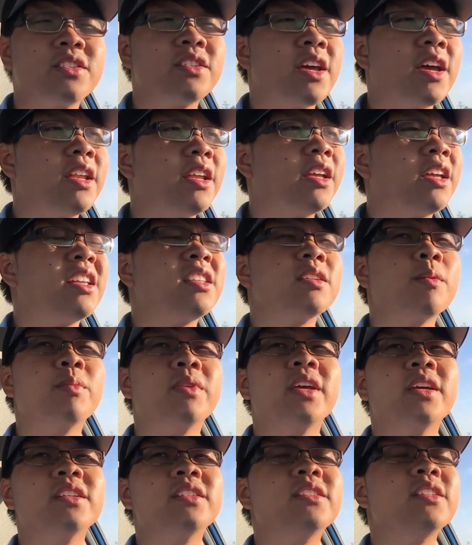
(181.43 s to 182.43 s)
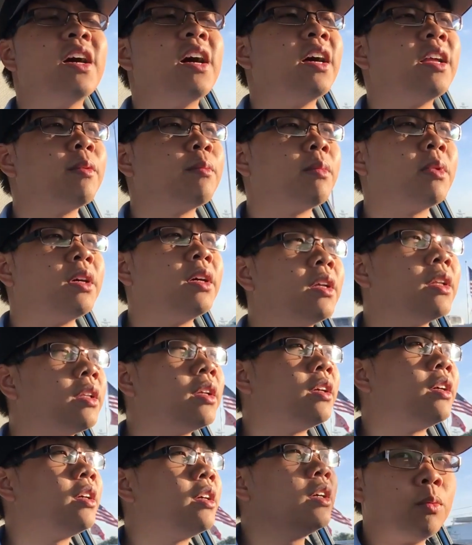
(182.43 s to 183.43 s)
stay to get some things done. But
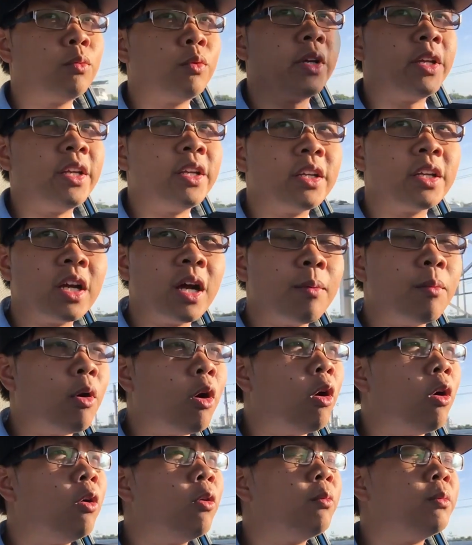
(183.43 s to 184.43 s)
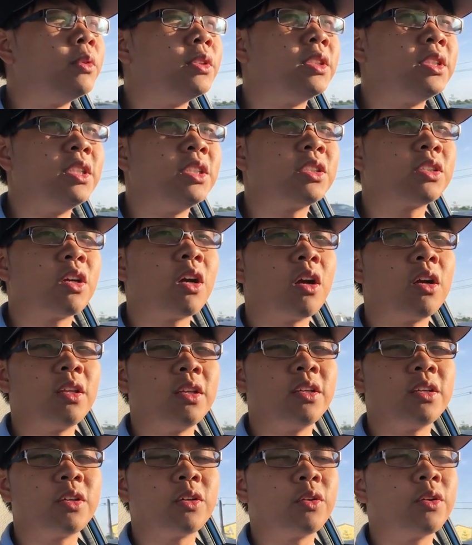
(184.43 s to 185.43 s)
ready to come home and see
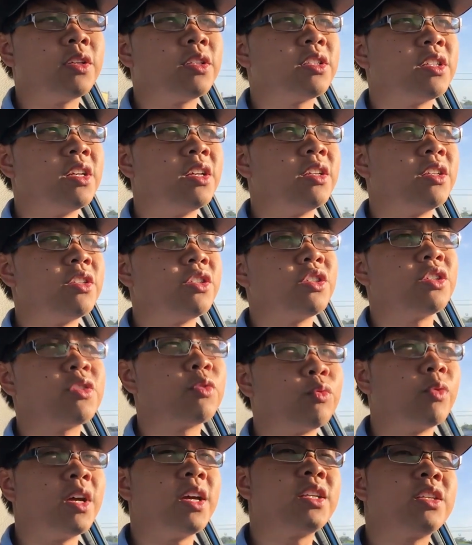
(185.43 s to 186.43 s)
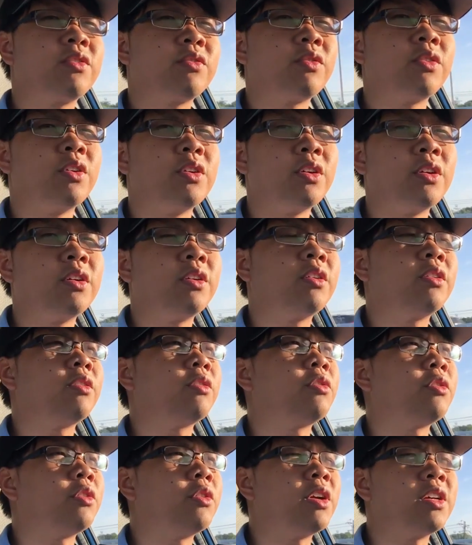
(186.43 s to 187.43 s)
Scarlett and Krista and just rest for
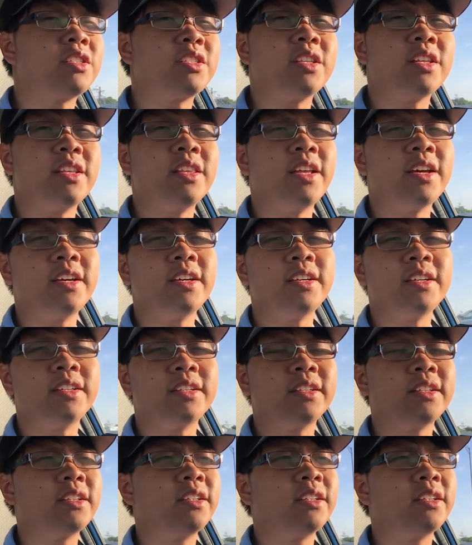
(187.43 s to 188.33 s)
the rest of the night.